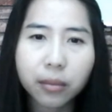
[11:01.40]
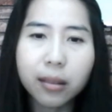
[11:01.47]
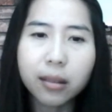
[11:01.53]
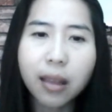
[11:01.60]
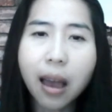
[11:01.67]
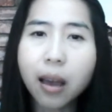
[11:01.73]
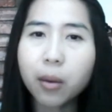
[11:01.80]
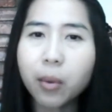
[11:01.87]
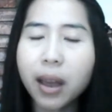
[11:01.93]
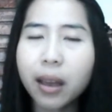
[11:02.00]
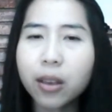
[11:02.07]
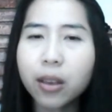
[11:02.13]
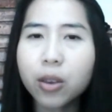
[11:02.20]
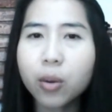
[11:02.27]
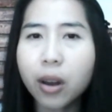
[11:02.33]
That
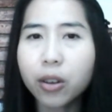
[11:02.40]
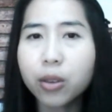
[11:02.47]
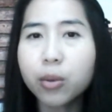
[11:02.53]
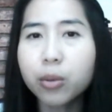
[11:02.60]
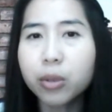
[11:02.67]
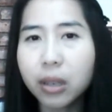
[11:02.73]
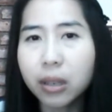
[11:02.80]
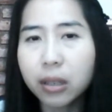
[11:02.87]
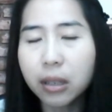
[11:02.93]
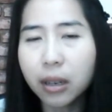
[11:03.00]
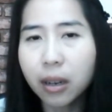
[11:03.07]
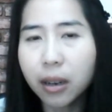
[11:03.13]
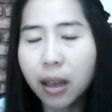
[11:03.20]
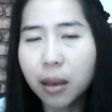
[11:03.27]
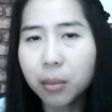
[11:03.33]
way you are using
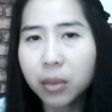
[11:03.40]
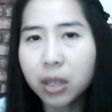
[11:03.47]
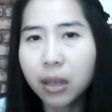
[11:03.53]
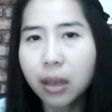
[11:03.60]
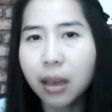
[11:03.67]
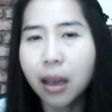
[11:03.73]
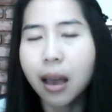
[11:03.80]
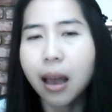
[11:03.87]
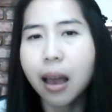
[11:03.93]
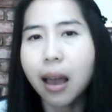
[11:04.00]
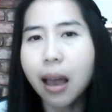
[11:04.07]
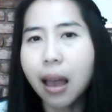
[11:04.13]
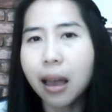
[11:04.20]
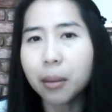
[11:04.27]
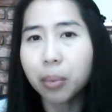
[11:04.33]
synonyms
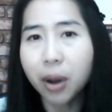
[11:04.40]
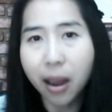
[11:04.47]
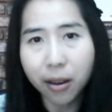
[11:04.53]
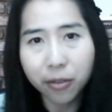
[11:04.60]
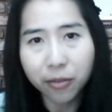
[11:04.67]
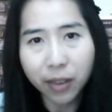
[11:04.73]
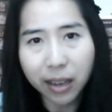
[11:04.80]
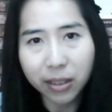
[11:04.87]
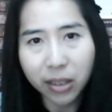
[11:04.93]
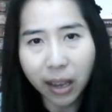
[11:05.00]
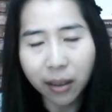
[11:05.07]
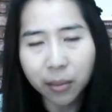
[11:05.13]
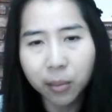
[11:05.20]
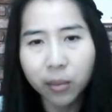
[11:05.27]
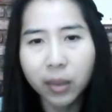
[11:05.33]
and
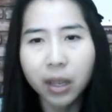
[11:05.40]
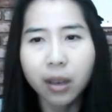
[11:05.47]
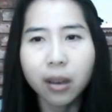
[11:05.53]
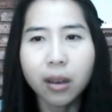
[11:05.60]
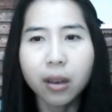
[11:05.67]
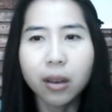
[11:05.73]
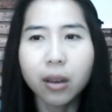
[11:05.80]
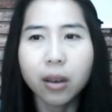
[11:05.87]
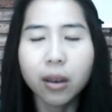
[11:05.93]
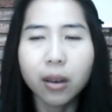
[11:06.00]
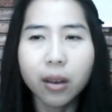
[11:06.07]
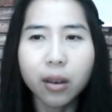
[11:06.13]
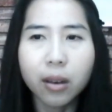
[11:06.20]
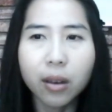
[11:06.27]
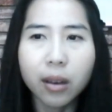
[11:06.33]
paraphrasing.
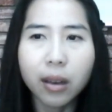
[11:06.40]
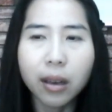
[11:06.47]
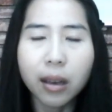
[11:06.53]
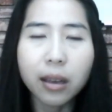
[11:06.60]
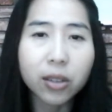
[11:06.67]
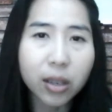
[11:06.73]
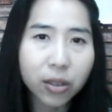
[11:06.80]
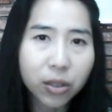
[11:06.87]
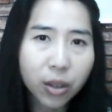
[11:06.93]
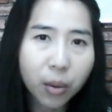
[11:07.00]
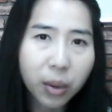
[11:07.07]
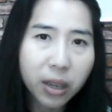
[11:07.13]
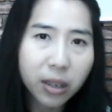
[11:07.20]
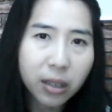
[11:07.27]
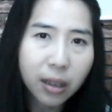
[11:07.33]
It is
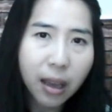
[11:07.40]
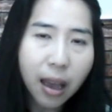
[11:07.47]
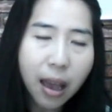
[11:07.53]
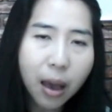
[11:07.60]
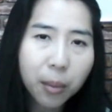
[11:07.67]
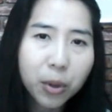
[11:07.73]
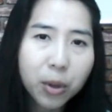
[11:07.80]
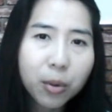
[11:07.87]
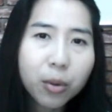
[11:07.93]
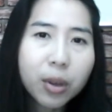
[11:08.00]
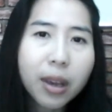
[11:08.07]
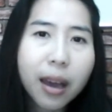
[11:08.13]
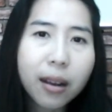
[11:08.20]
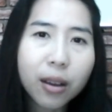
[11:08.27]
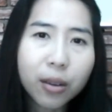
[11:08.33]
going to help you
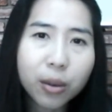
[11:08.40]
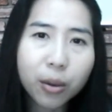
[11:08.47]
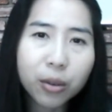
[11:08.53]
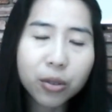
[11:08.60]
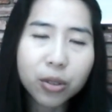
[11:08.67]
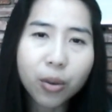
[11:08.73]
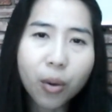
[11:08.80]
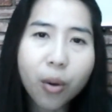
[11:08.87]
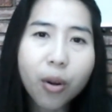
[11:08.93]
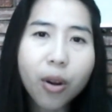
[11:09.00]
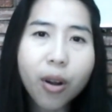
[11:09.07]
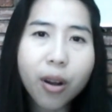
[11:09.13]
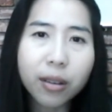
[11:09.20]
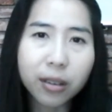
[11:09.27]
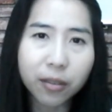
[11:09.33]
get a good score
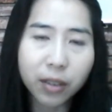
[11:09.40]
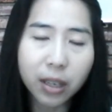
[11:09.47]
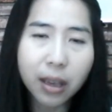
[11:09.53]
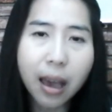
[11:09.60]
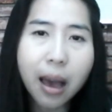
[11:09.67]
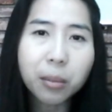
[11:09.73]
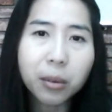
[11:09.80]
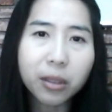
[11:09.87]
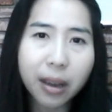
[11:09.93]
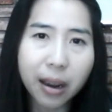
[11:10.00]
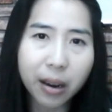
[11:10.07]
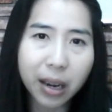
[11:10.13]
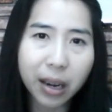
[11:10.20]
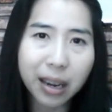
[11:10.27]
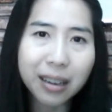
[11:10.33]
on the
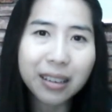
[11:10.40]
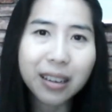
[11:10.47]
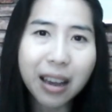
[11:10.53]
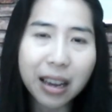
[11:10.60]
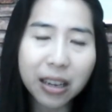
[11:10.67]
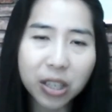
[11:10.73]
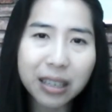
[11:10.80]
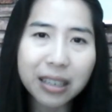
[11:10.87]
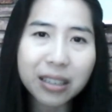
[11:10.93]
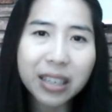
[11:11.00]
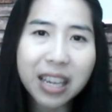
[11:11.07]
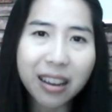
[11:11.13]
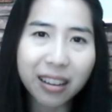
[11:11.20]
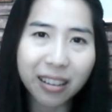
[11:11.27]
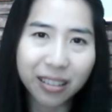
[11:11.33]
vocabulary
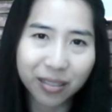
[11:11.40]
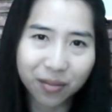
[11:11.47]
criterion.